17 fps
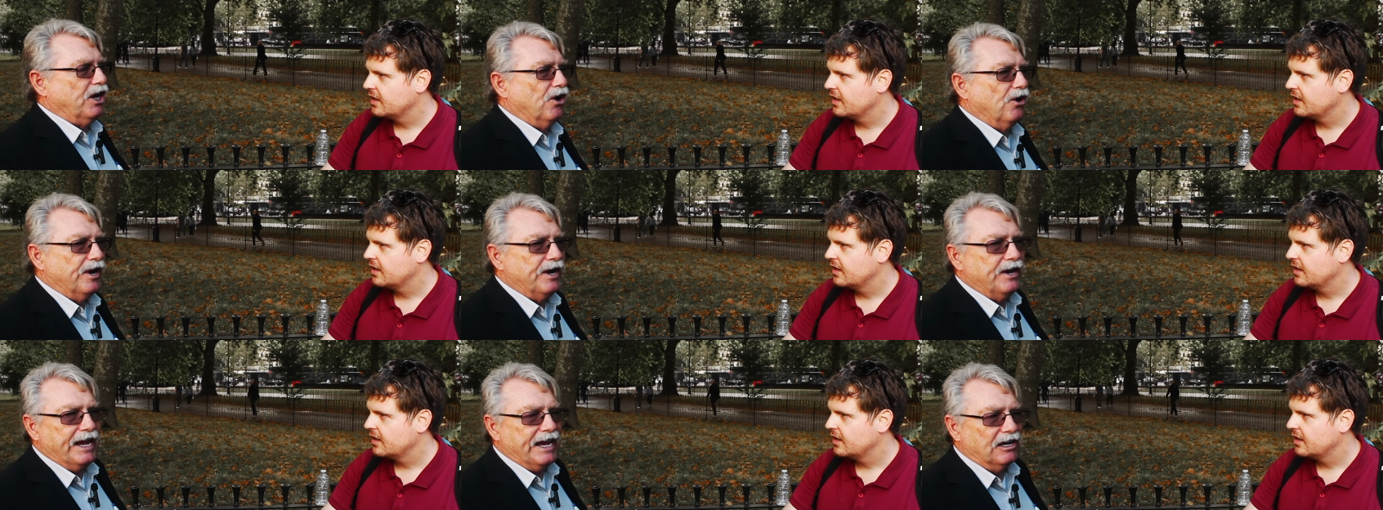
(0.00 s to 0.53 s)

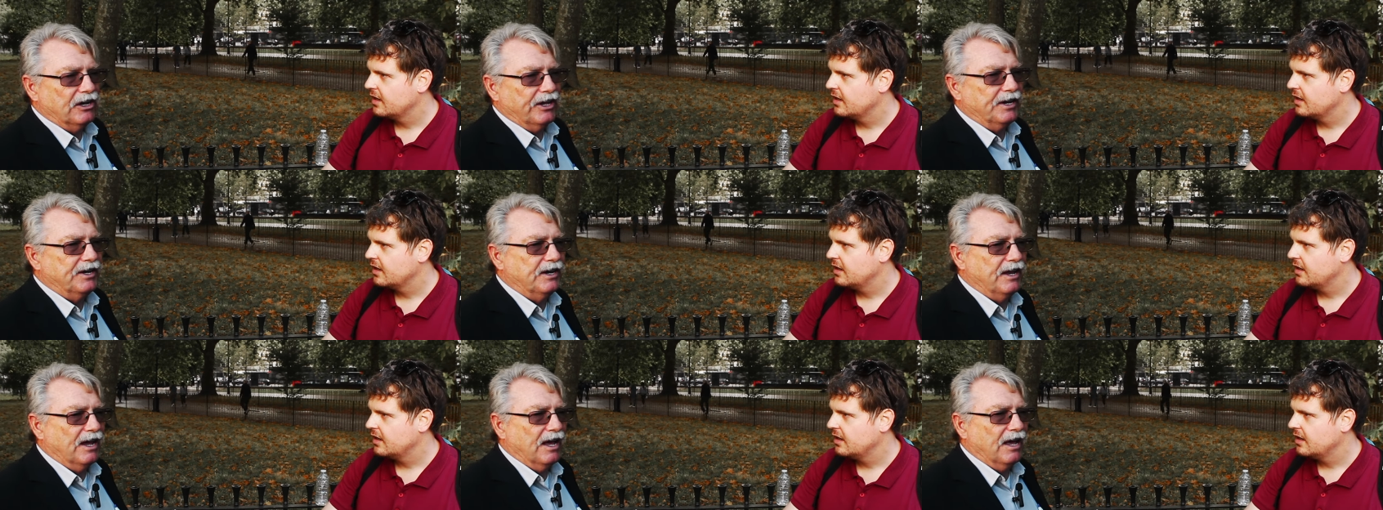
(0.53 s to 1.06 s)
Speaker 1: here in
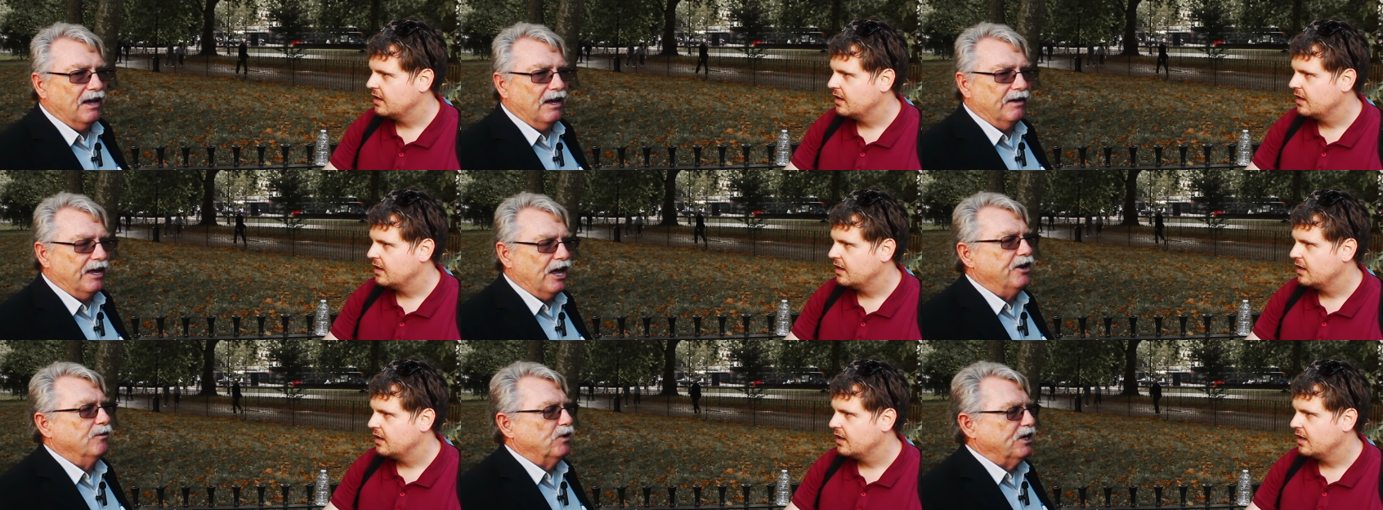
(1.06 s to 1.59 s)
England?
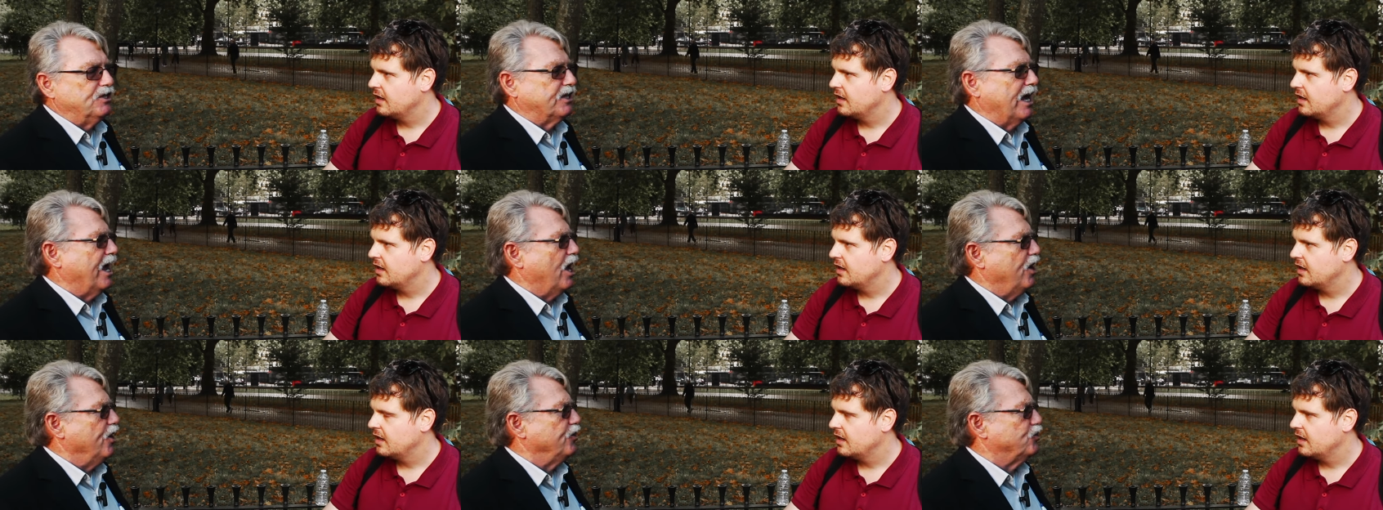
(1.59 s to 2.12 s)
Uh, and we say an